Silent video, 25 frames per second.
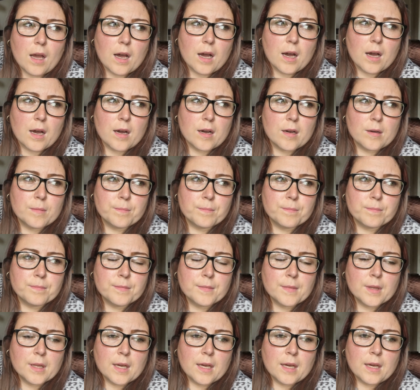Um,
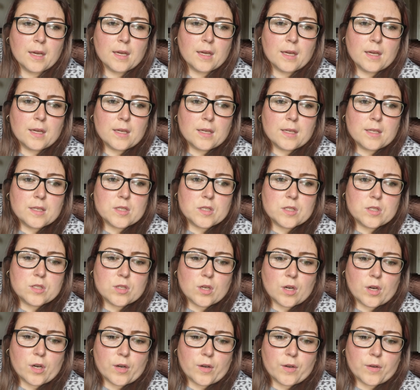
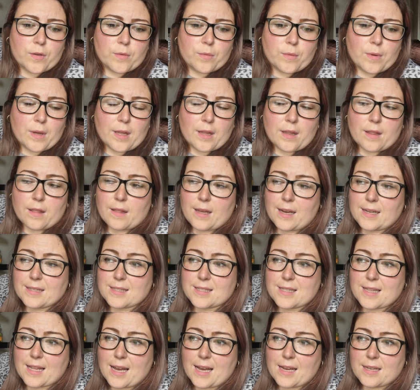so
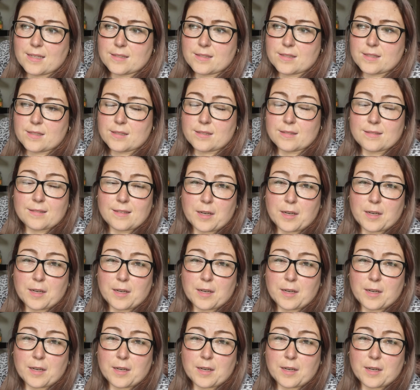that's that.